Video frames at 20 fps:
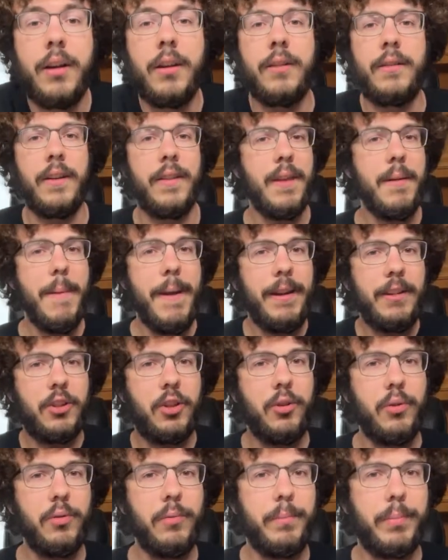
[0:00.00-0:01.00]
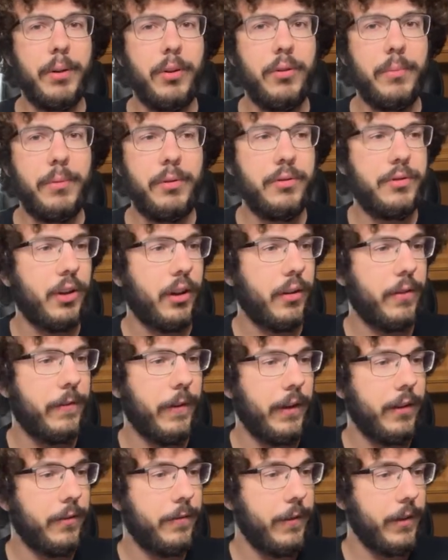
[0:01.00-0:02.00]
Did they make 2 buildable Darth
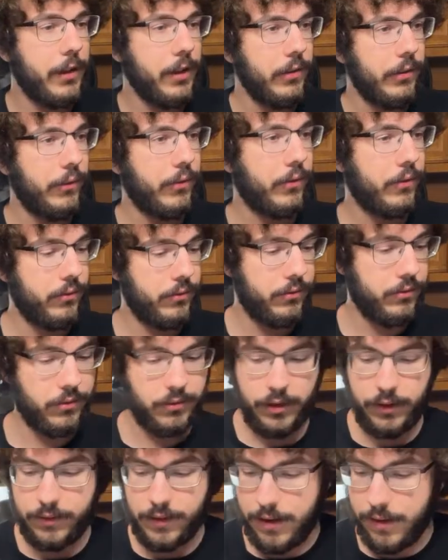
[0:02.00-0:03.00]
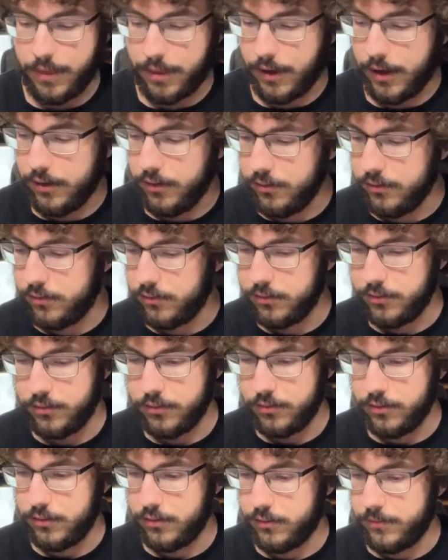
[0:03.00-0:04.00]
Vader figures? Is that a thing?
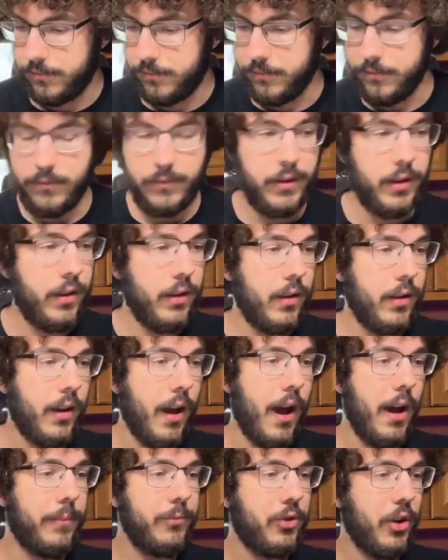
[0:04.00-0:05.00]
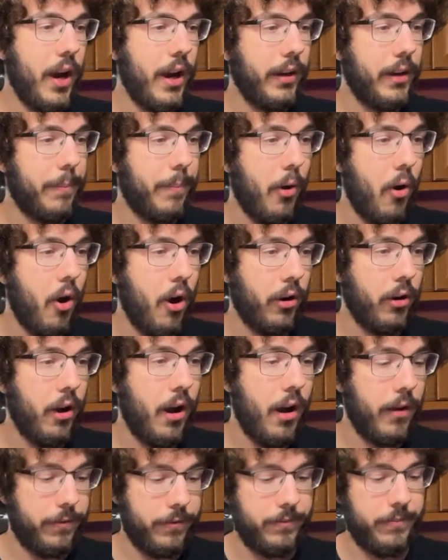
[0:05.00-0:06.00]
I'm trying to pawn
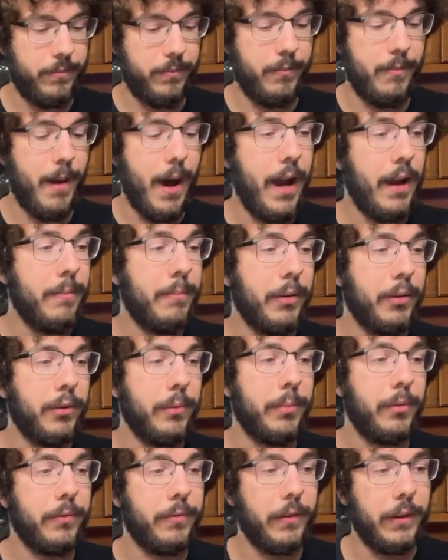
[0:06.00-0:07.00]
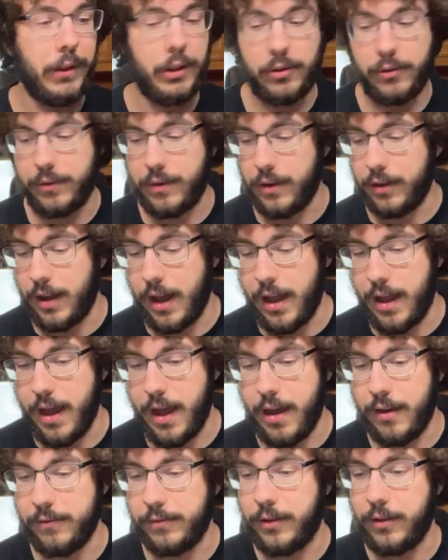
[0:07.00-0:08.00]
off my buildable figures that I
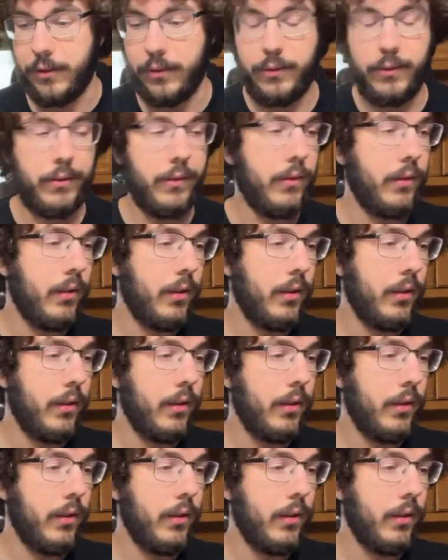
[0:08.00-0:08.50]
have, because